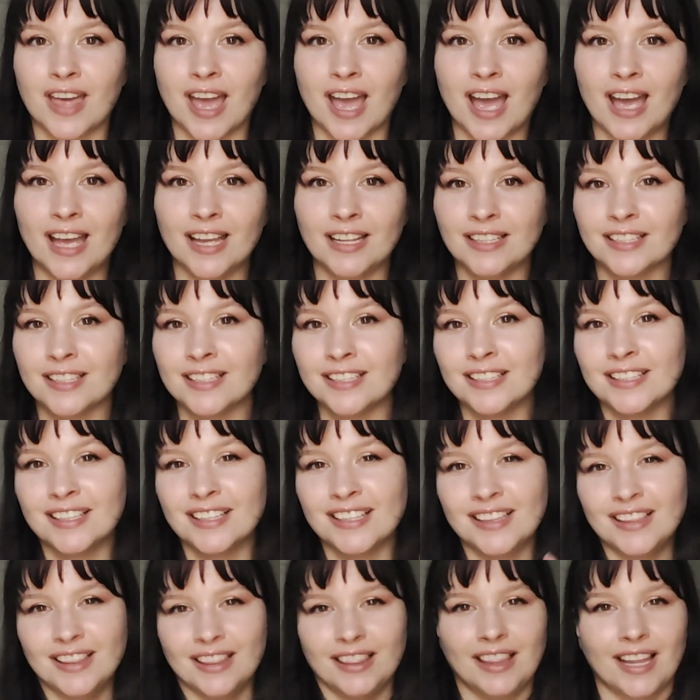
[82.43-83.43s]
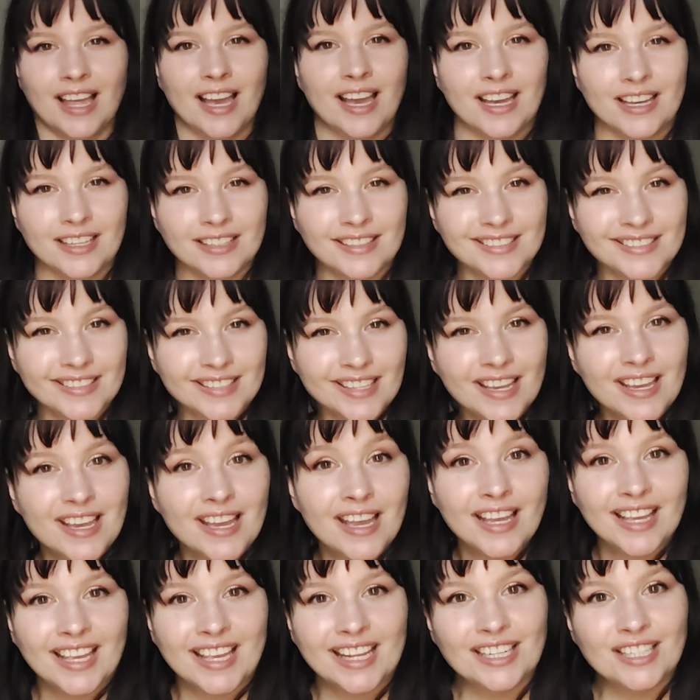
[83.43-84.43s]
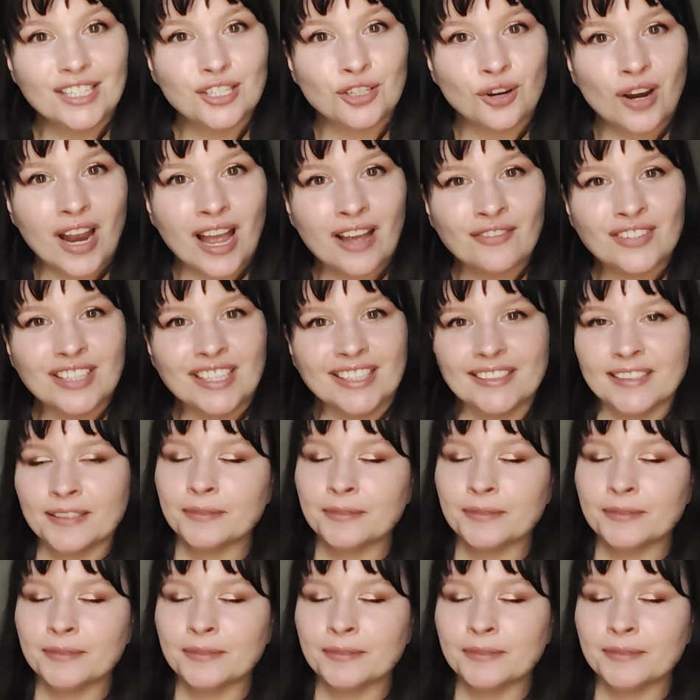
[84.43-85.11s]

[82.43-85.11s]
that, let's get into crafting.